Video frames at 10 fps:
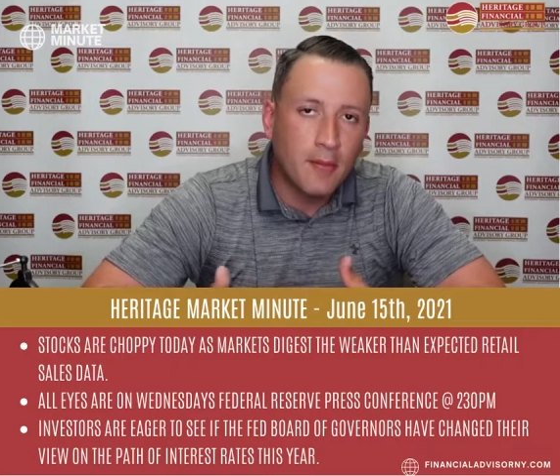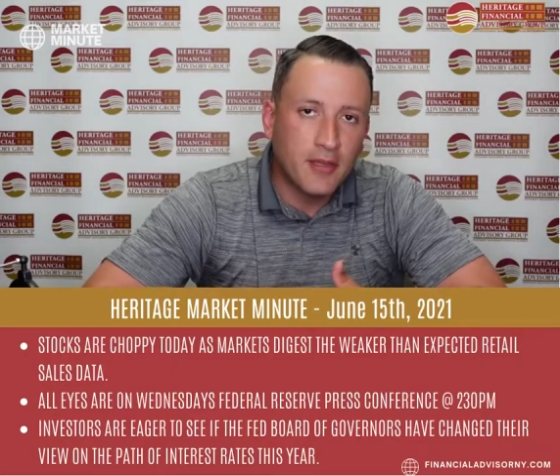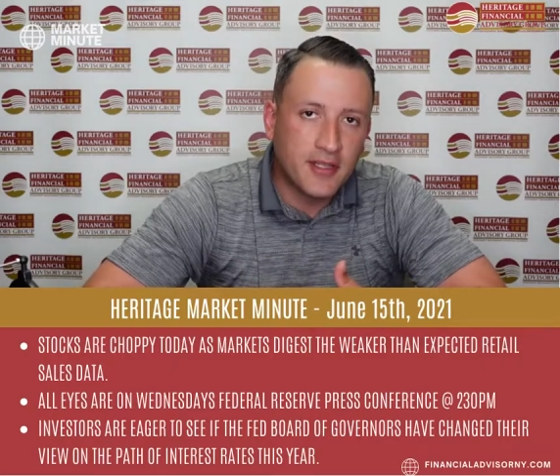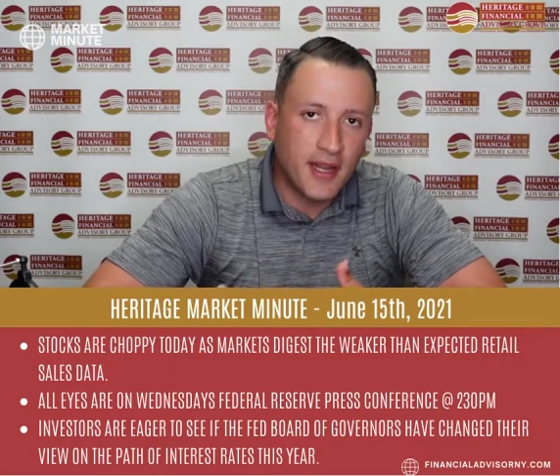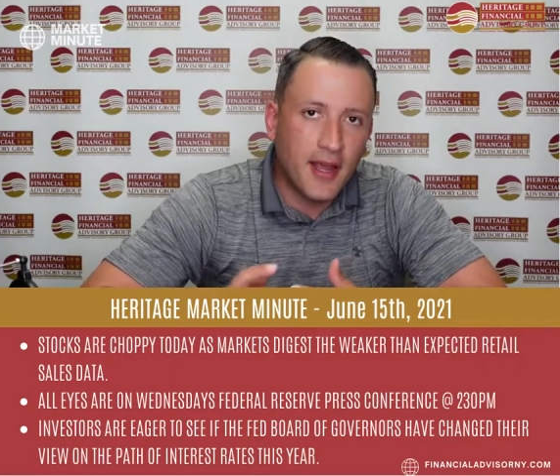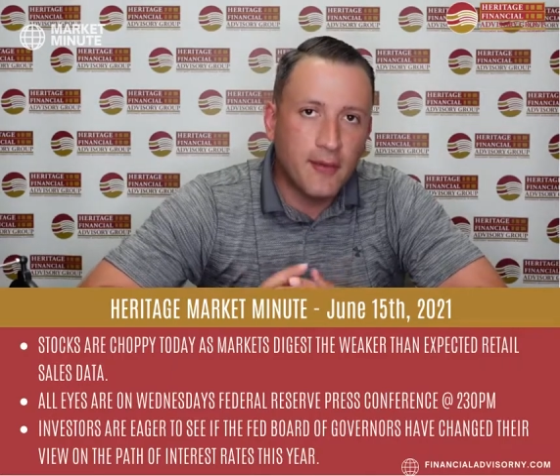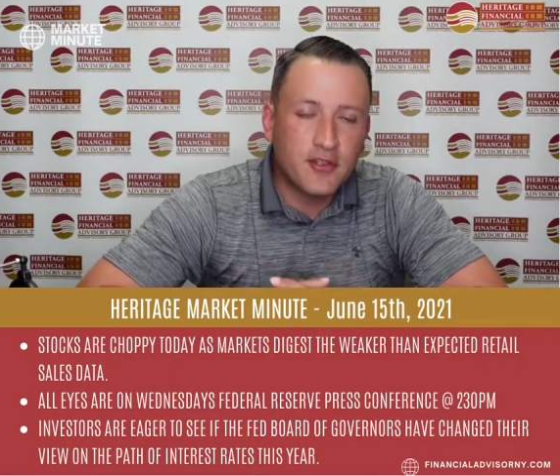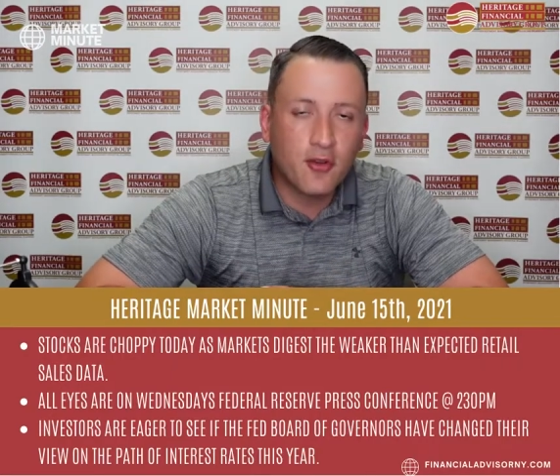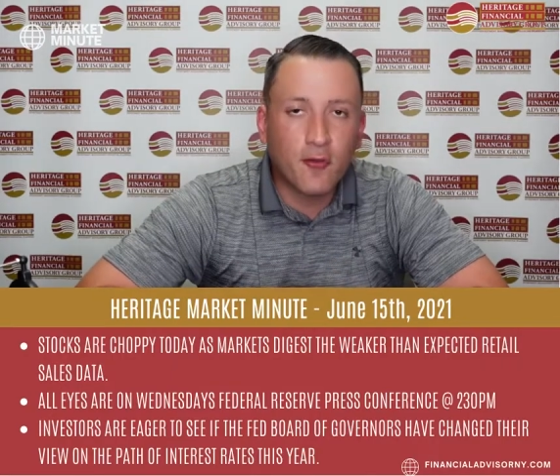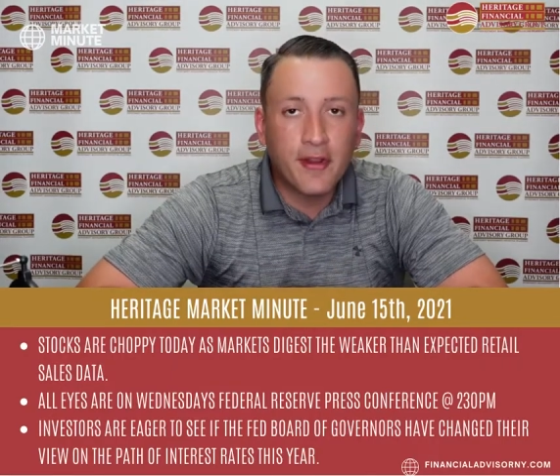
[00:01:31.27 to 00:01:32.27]
But today we
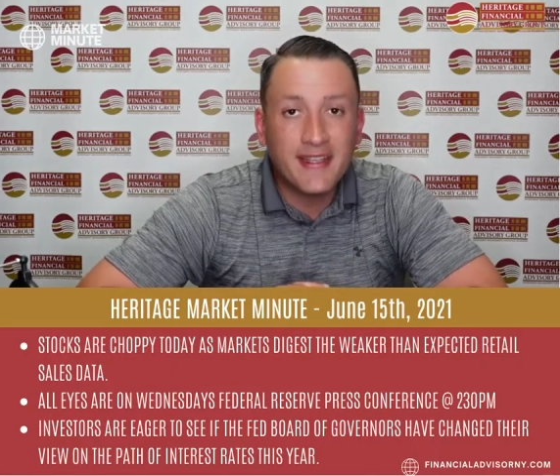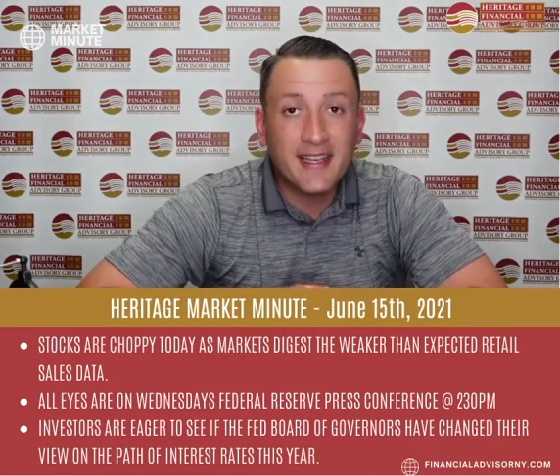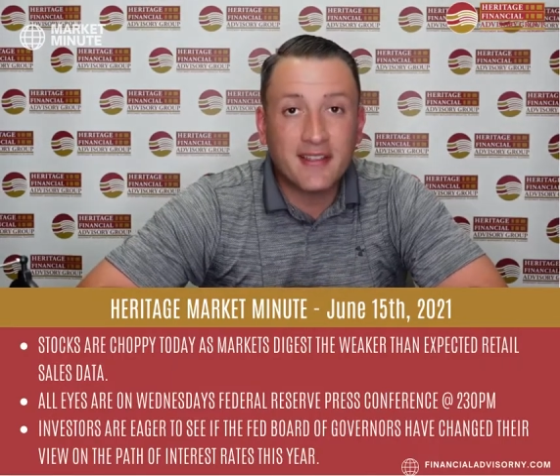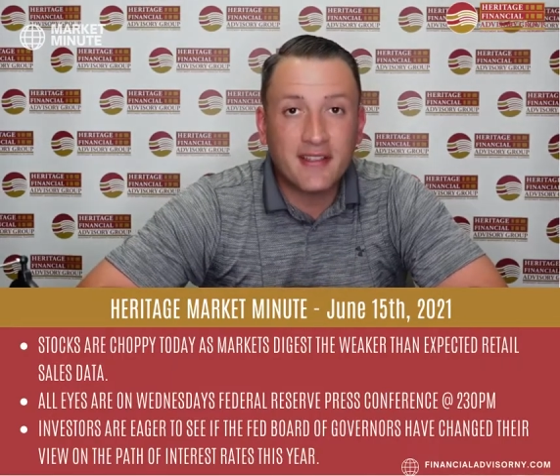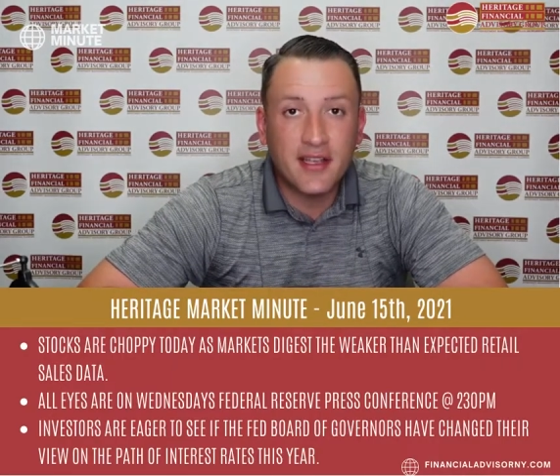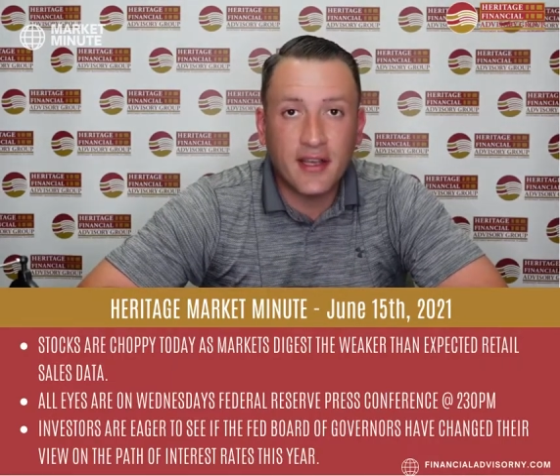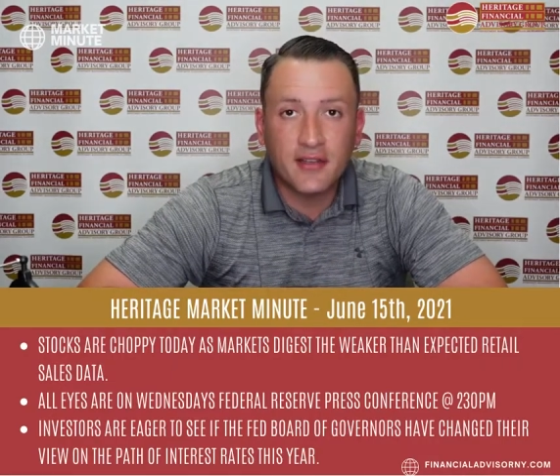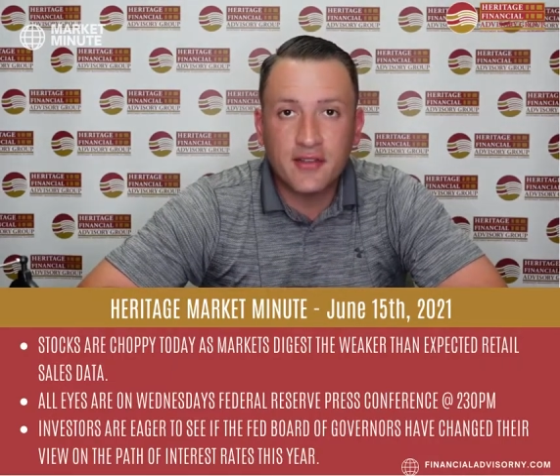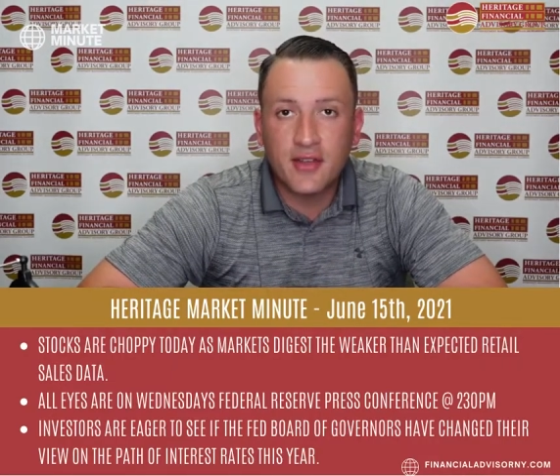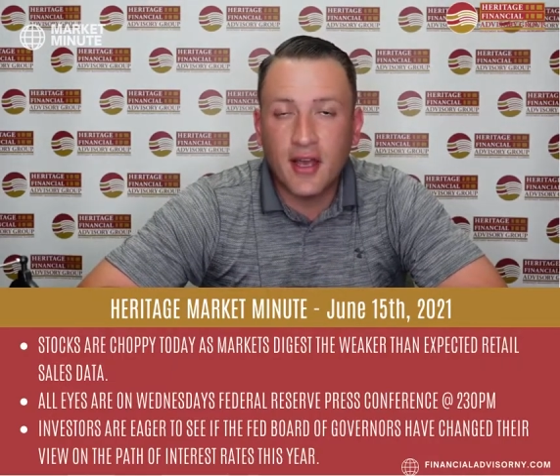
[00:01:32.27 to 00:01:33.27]
saw retail sales